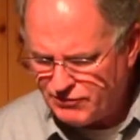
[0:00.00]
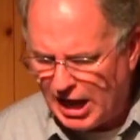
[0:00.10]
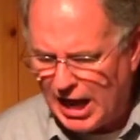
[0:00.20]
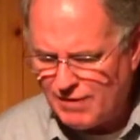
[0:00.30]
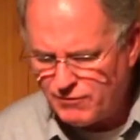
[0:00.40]

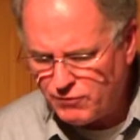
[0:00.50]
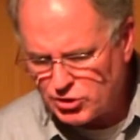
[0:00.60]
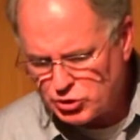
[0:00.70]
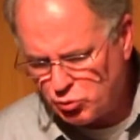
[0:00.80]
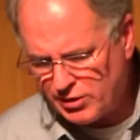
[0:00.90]
5 and
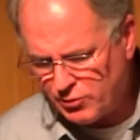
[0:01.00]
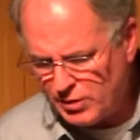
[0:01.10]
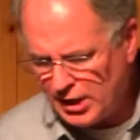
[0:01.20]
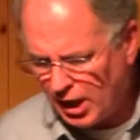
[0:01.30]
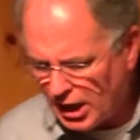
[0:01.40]
verse
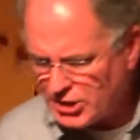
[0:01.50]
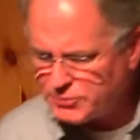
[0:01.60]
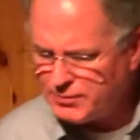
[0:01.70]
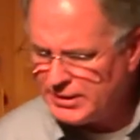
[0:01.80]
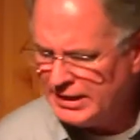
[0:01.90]
23
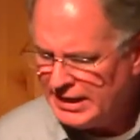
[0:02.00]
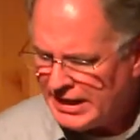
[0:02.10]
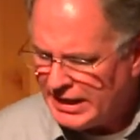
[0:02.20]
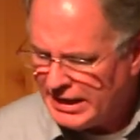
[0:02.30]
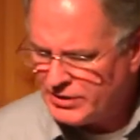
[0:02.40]
Husband
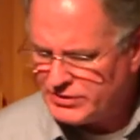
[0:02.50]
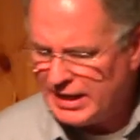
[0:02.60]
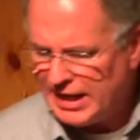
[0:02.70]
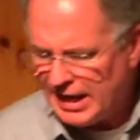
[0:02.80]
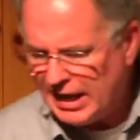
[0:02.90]
is the
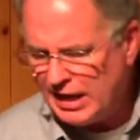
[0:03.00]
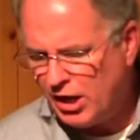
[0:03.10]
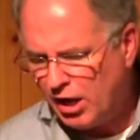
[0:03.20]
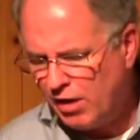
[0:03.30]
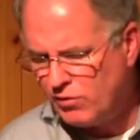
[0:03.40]
head
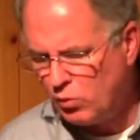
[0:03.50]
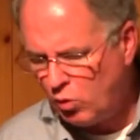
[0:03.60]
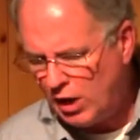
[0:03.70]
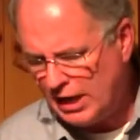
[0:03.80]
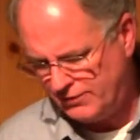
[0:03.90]
of the
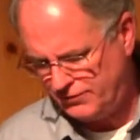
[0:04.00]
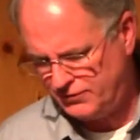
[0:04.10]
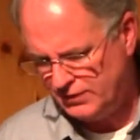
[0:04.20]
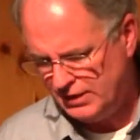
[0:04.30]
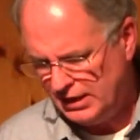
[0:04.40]

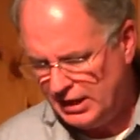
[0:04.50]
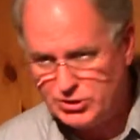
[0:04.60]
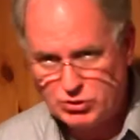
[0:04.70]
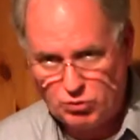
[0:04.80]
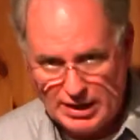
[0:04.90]
wife,
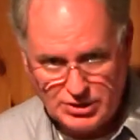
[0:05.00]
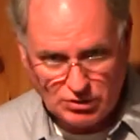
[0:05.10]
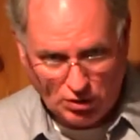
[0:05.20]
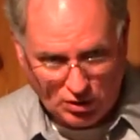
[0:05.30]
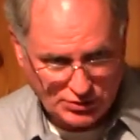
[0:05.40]
as Christ
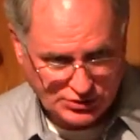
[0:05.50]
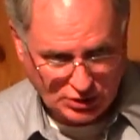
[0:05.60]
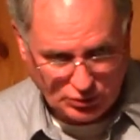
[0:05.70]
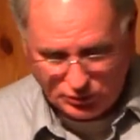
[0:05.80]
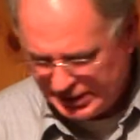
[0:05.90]

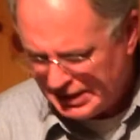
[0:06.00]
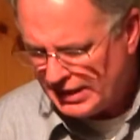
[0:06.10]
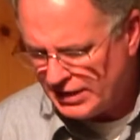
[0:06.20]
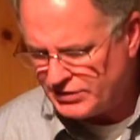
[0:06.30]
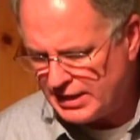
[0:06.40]
also
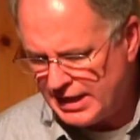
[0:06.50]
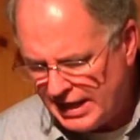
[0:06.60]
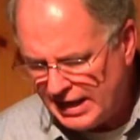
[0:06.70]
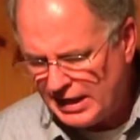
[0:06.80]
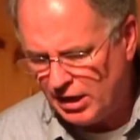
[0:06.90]
is the
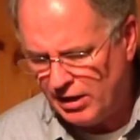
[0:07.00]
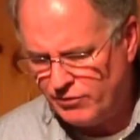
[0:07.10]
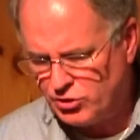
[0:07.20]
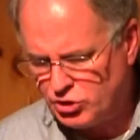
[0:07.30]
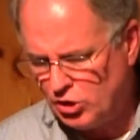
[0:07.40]
head of
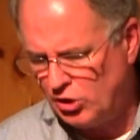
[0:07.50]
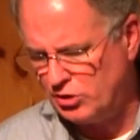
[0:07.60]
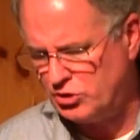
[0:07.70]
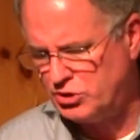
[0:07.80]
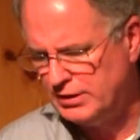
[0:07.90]
the
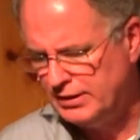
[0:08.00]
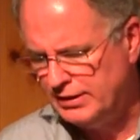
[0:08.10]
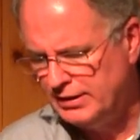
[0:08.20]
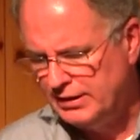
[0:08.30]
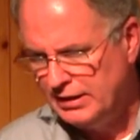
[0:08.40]
church.
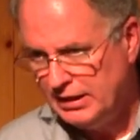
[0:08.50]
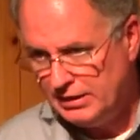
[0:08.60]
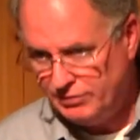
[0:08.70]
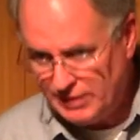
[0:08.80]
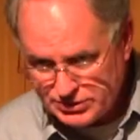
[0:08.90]

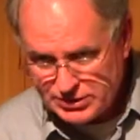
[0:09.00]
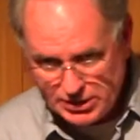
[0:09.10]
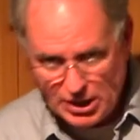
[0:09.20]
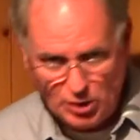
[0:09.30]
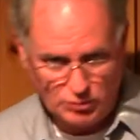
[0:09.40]
This
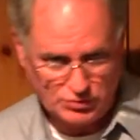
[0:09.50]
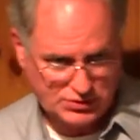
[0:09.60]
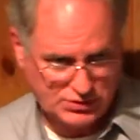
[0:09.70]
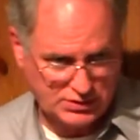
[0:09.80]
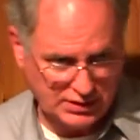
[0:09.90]

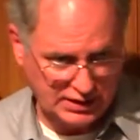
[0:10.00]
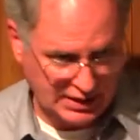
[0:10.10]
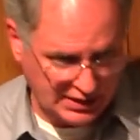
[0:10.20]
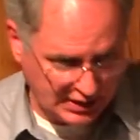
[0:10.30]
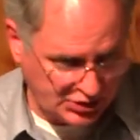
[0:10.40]
denotes
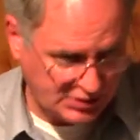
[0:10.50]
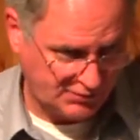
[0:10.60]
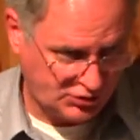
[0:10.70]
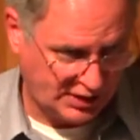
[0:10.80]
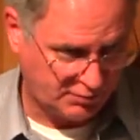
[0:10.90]
initiative,
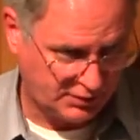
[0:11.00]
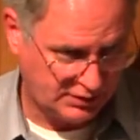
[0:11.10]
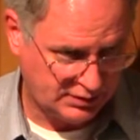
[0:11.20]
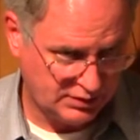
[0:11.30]
gentlemen.